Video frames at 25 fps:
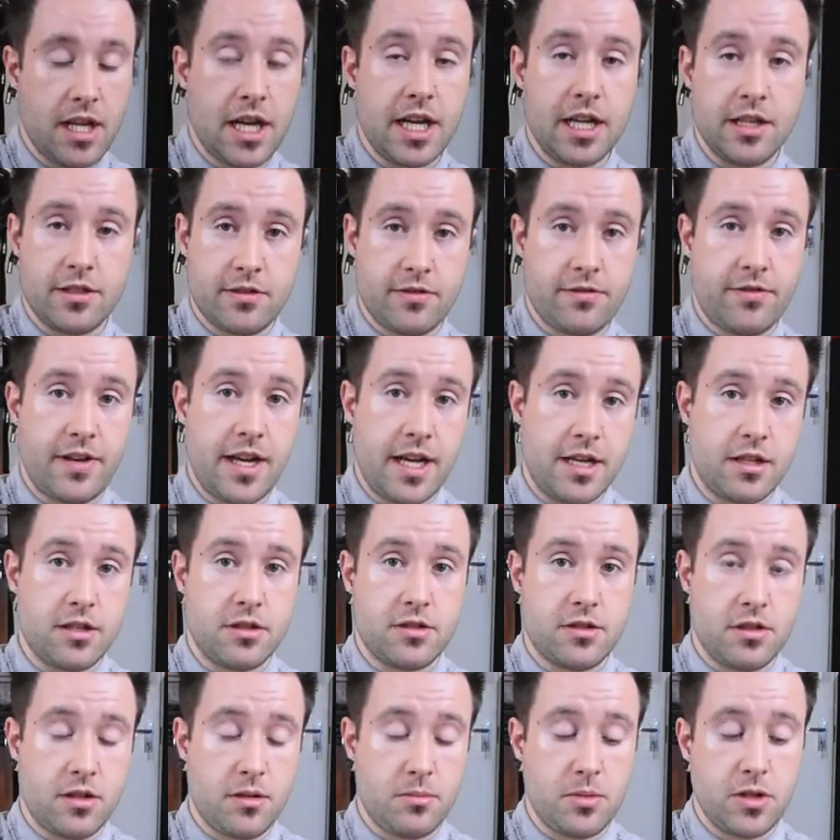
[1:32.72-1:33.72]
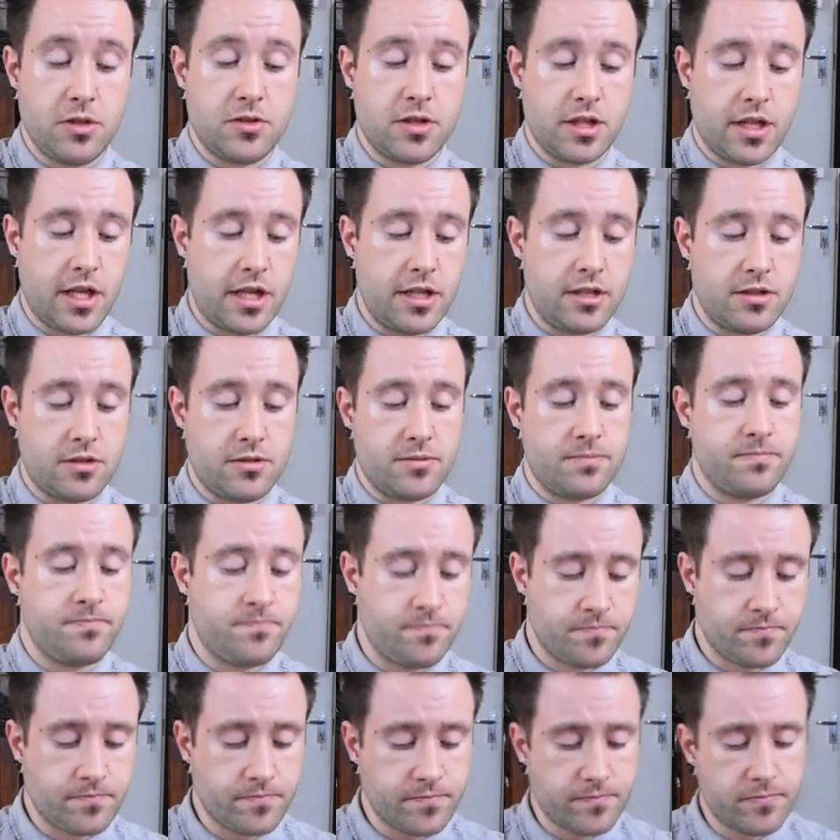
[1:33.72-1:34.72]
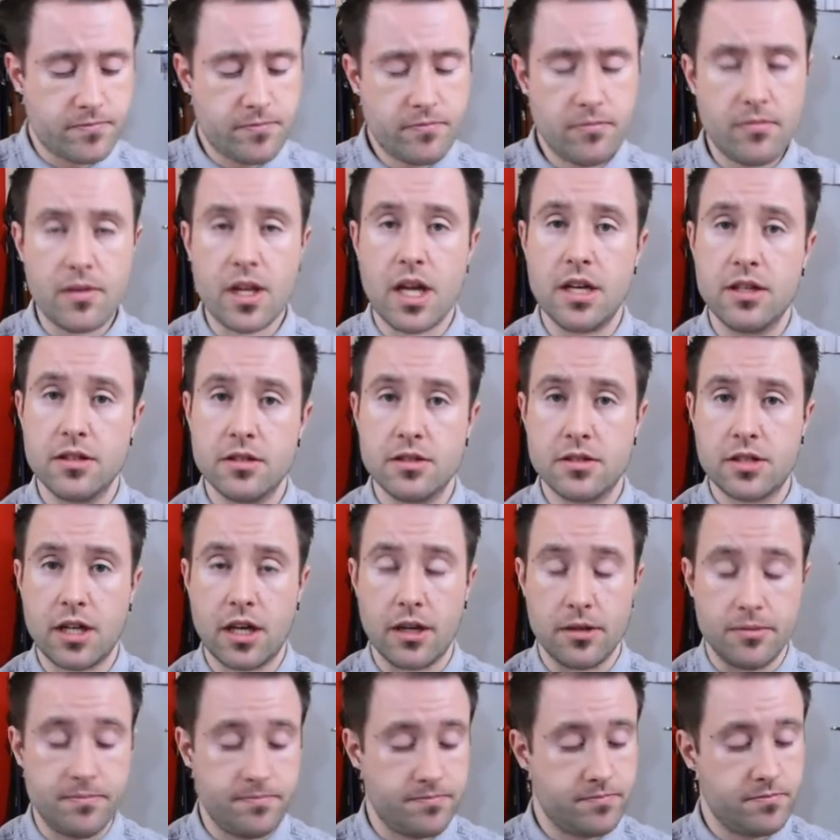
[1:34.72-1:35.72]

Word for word: and is fed to the music easel. So